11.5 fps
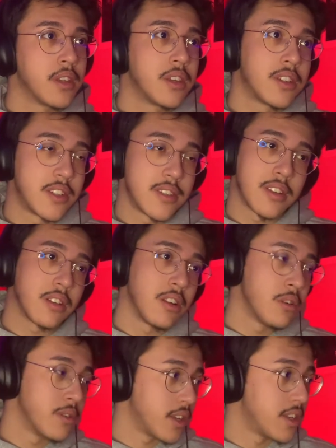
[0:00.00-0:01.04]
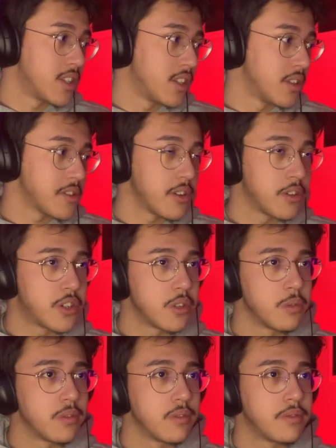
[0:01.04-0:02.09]
She's a clone, I guess she knows how to
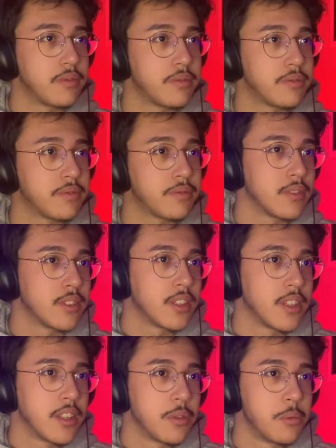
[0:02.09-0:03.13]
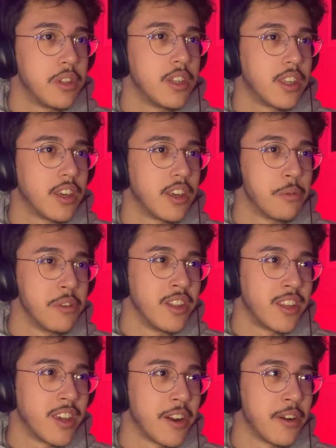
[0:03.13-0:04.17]
shoot. We need to
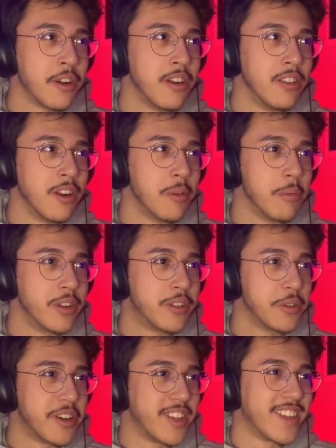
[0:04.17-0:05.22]
get her an armor too.